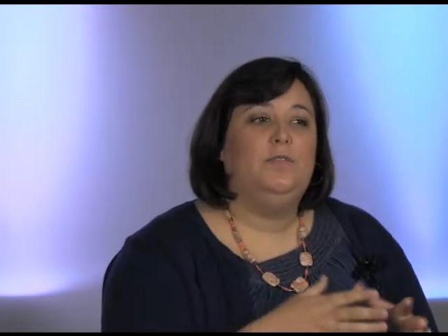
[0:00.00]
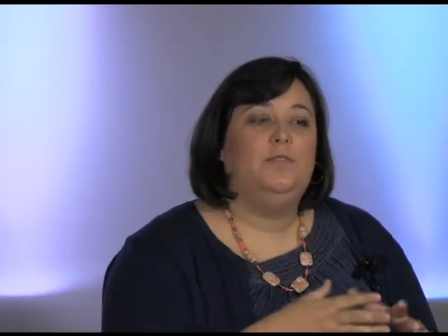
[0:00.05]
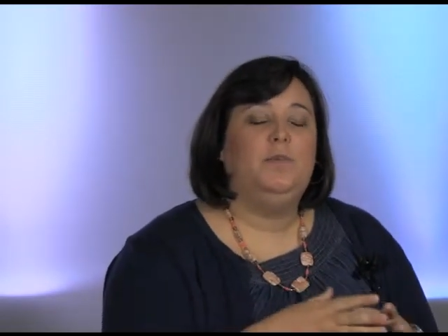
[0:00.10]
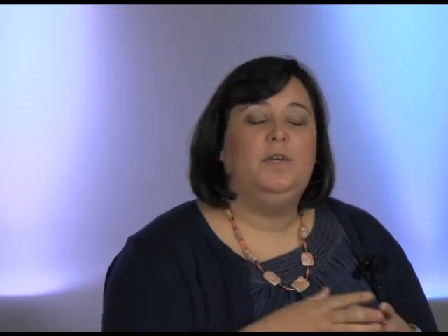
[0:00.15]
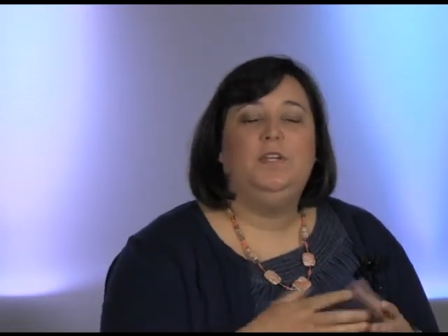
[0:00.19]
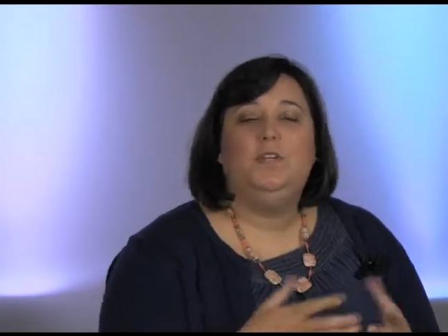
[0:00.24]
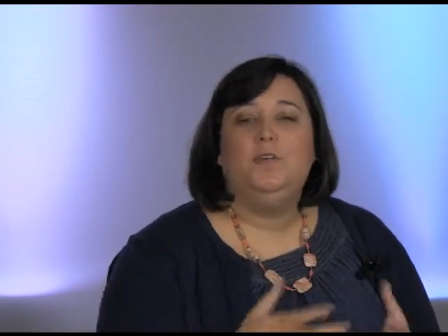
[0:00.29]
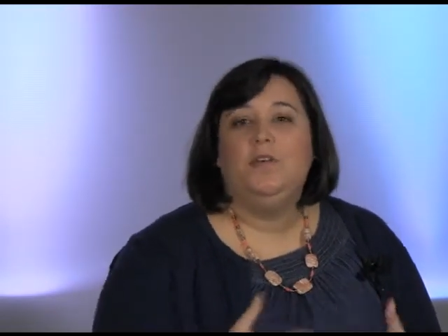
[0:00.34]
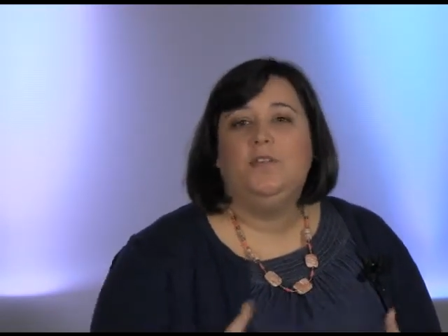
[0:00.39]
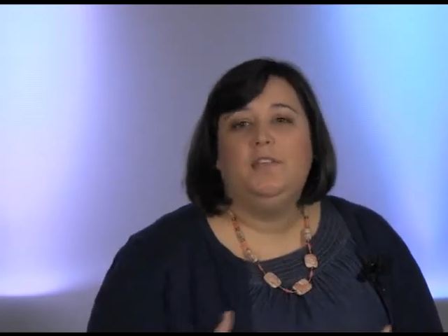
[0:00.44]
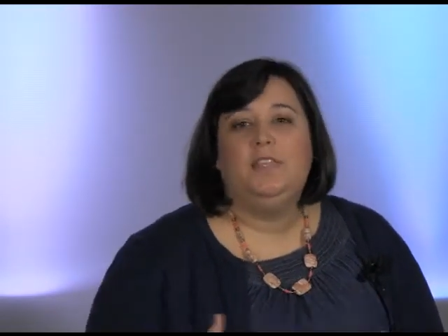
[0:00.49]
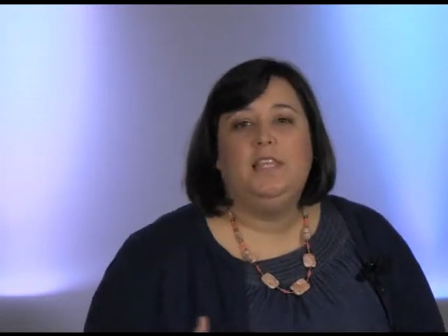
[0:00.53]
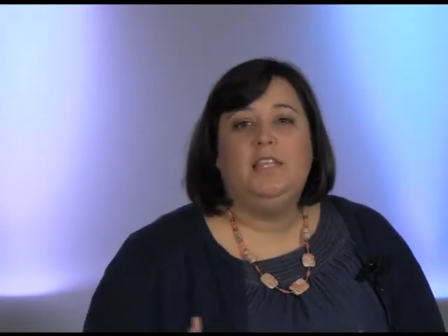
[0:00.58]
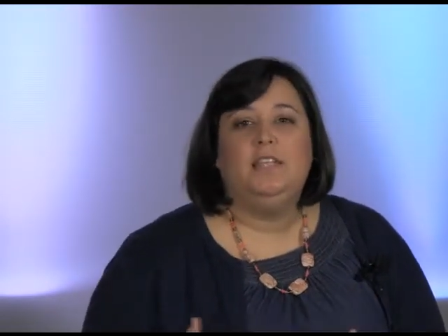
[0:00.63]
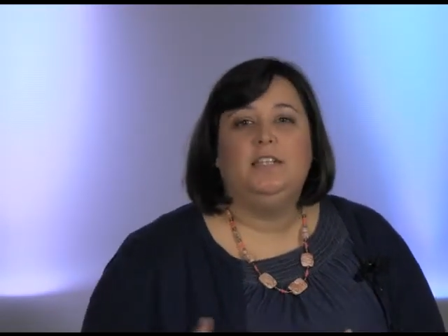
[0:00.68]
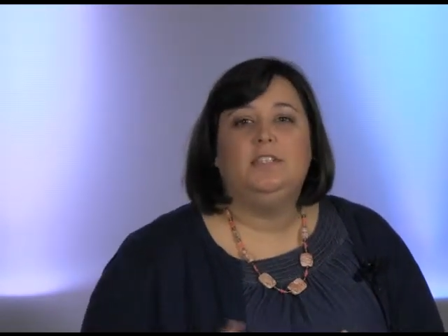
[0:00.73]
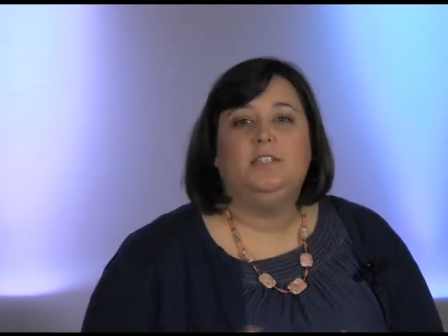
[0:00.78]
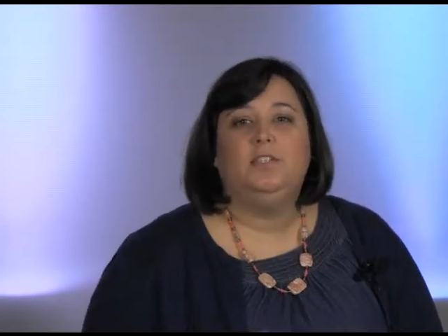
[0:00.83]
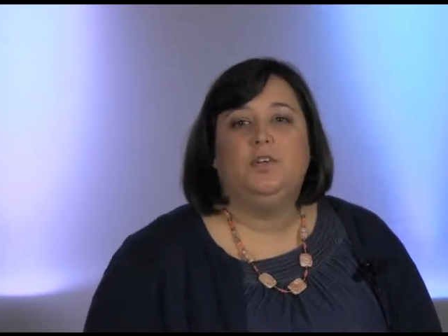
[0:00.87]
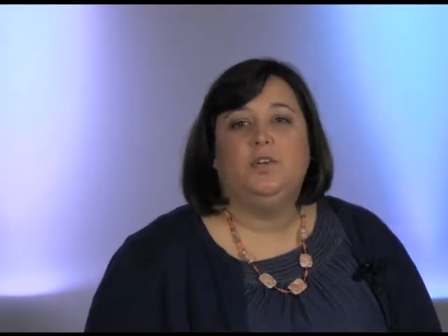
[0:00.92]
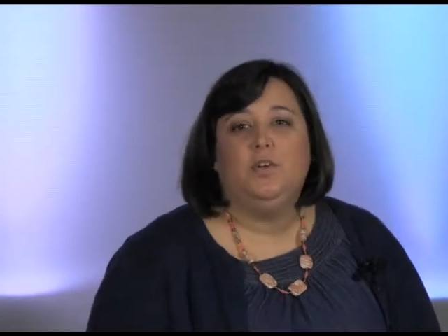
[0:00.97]
we do
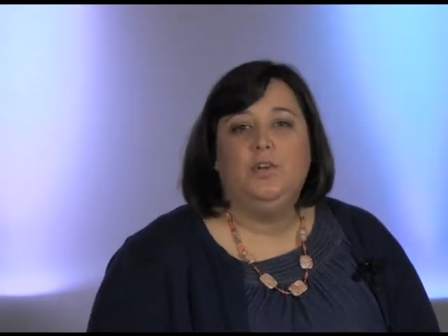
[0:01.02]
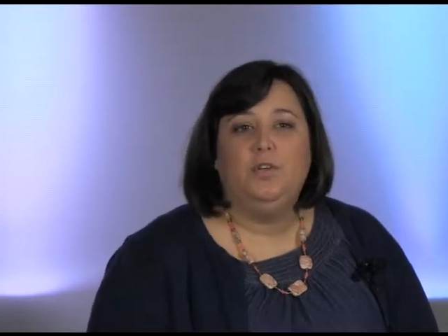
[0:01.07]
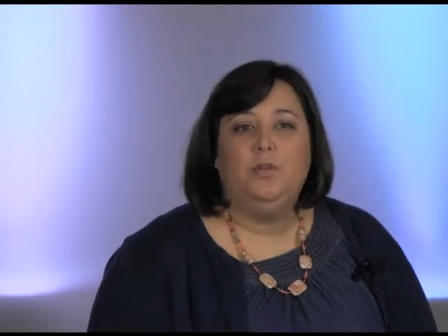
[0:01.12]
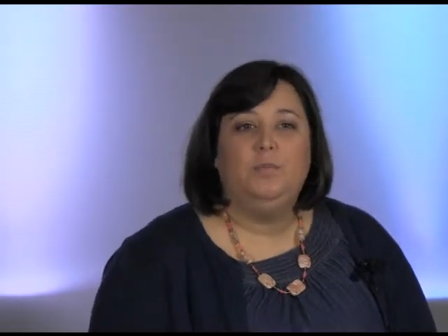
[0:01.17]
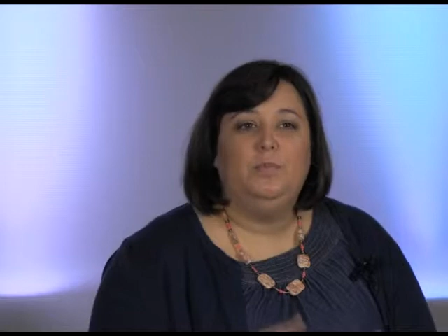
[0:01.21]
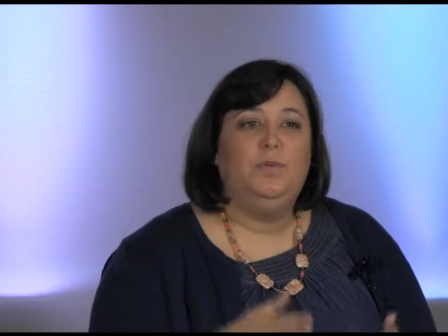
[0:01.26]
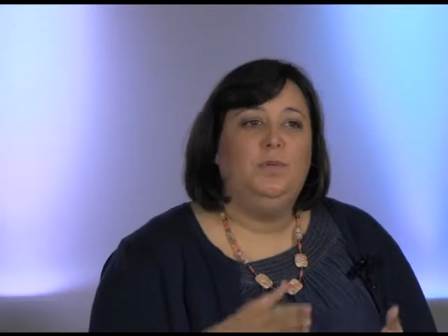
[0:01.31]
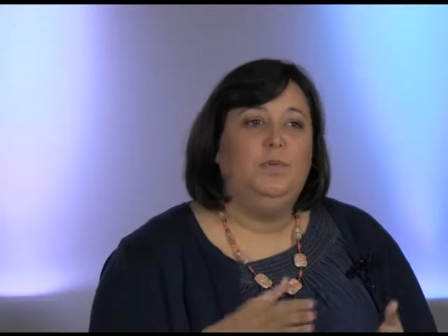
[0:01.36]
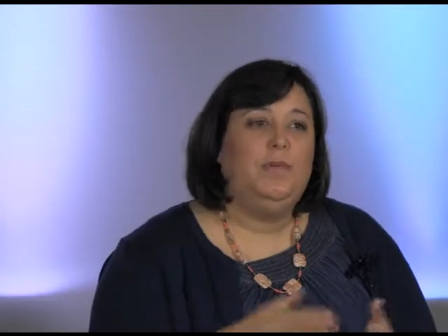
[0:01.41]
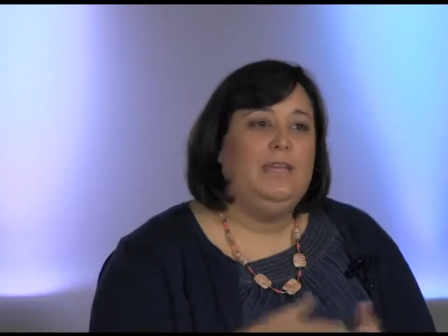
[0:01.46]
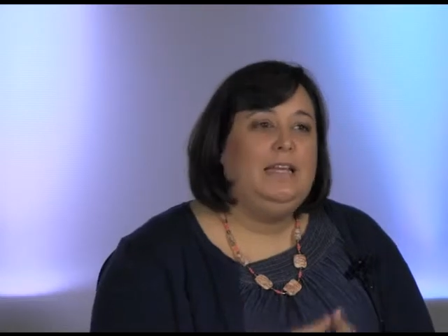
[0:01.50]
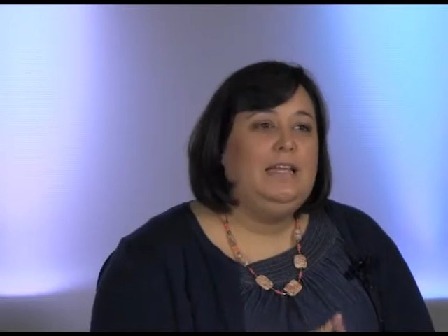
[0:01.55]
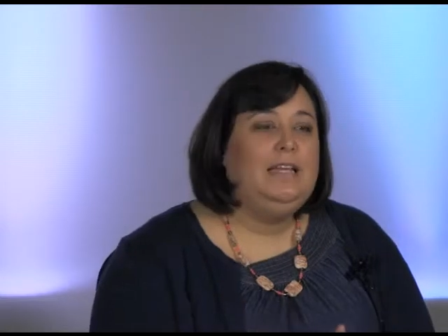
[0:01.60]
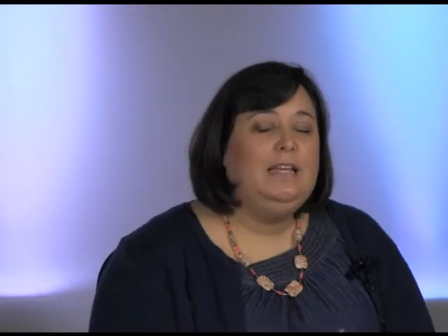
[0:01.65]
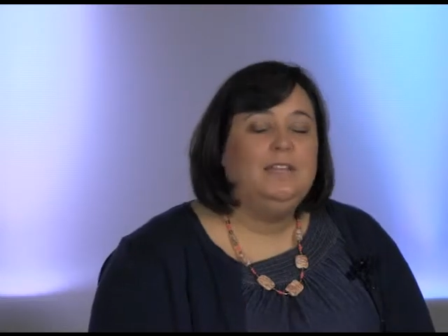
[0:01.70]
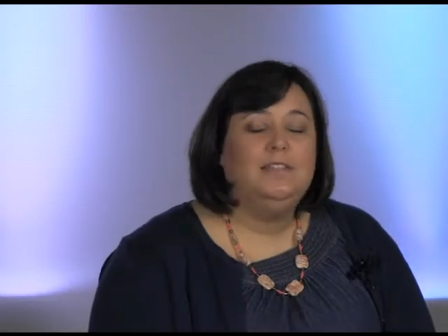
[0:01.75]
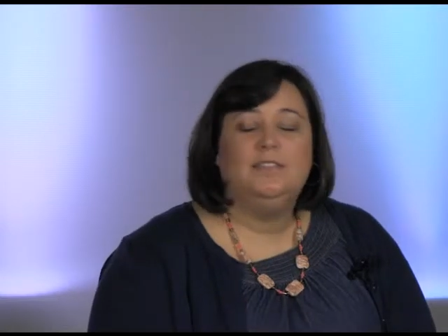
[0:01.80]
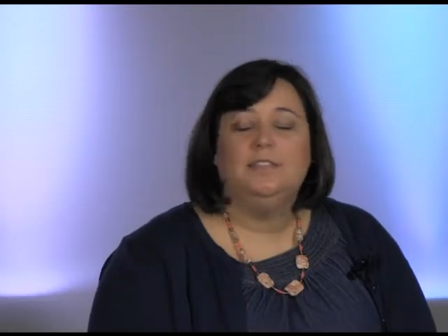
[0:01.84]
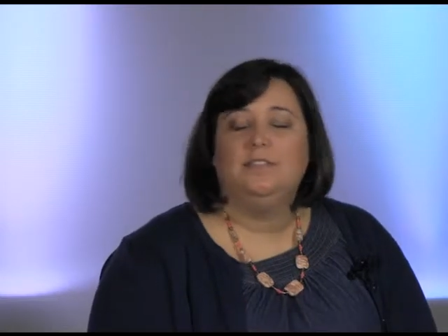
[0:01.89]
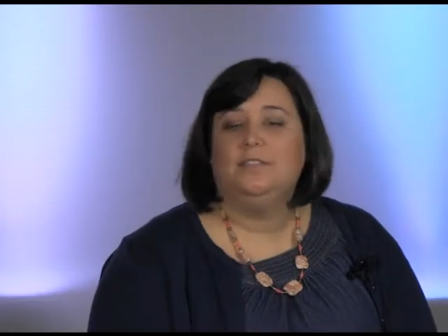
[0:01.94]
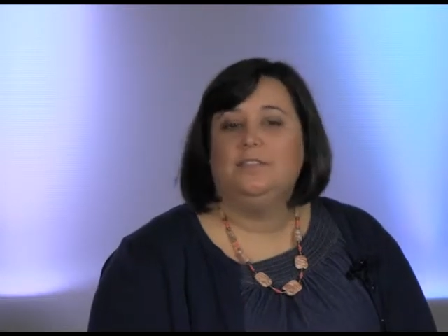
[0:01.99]
everything as a group. You
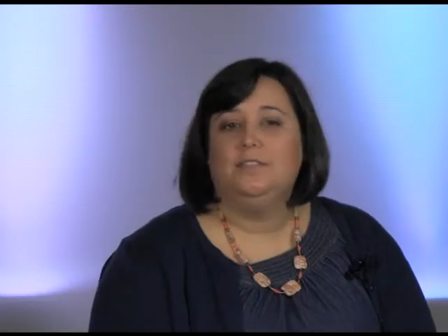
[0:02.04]
eat,